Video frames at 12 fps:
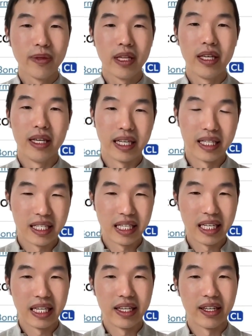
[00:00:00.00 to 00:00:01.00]
you can see
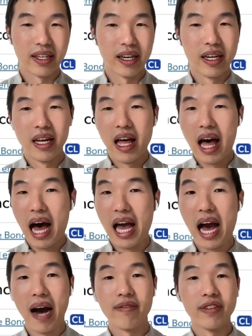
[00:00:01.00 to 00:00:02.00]
here I
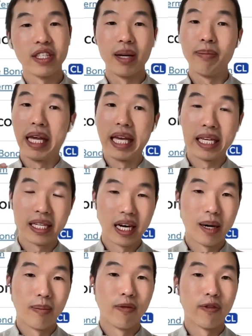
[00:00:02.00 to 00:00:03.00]
have some
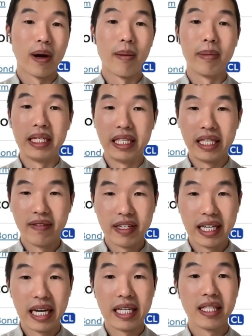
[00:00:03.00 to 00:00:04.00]
income from
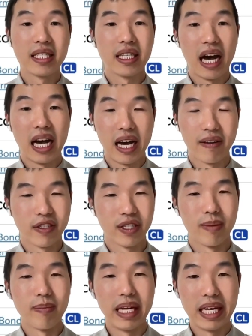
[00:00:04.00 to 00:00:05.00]
dividends, I have
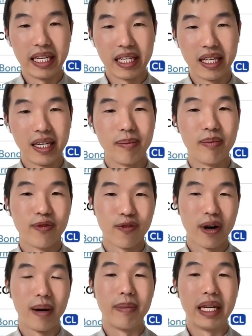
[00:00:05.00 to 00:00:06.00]
some income
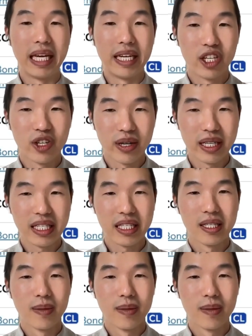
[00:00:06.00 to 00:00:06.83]
from interest,